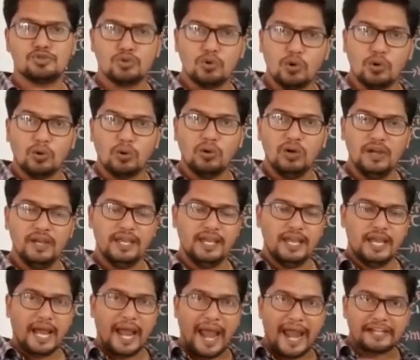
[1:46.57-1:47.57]
So
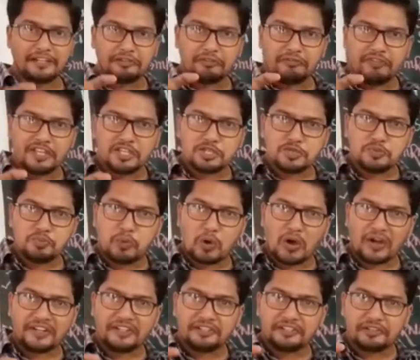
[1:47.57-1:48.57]
at which
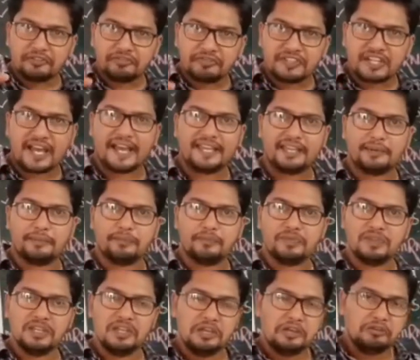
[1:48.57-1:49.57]
point of
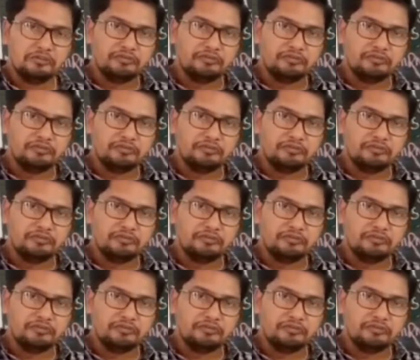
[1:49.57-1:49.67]
time,